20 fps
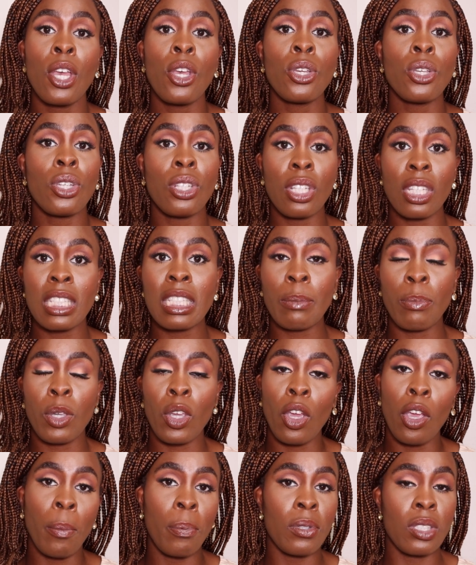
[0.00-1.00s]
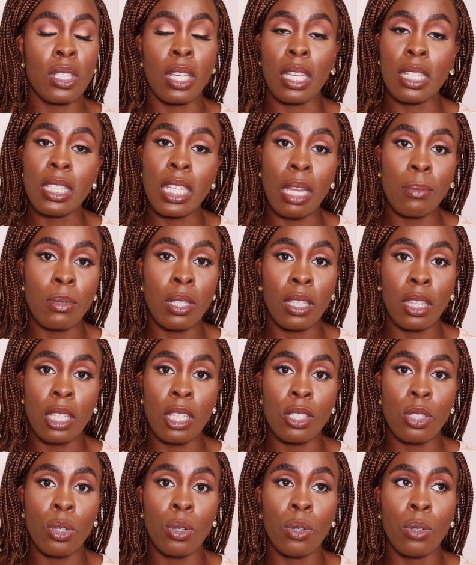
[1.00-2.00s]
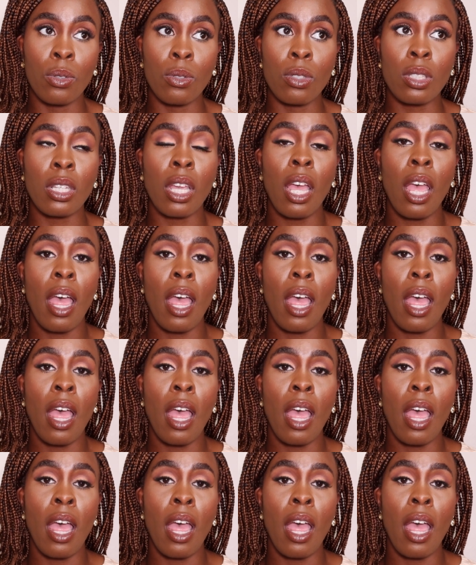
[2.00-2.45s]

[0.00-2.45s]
You need to be open to accepting these calls.